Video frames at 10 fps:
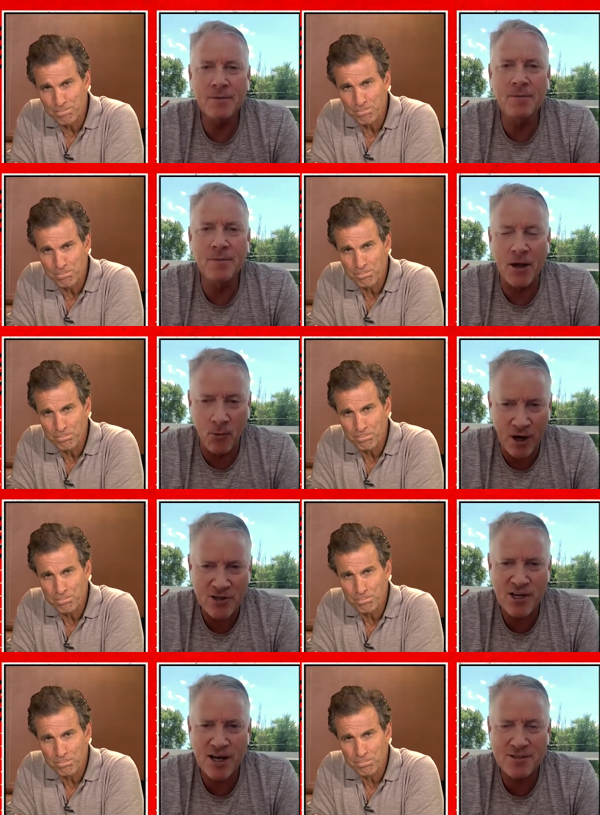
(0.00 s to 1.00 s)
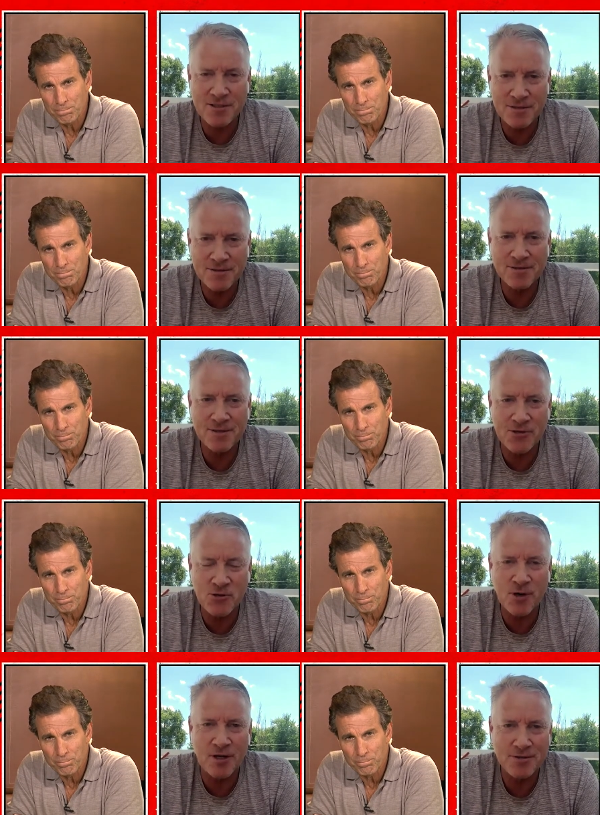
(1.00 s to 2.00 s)
Speaker 1: It was, yes.
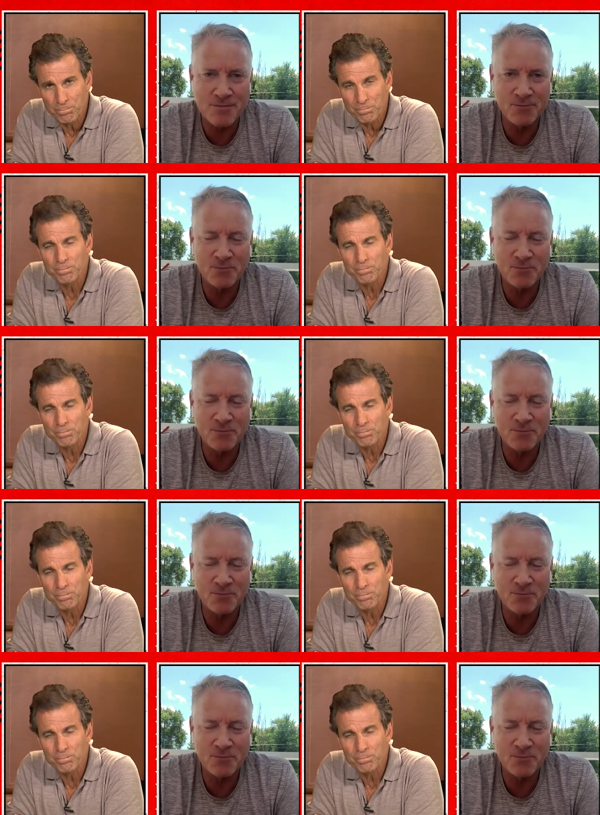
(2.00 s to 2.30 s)
Yes, it was.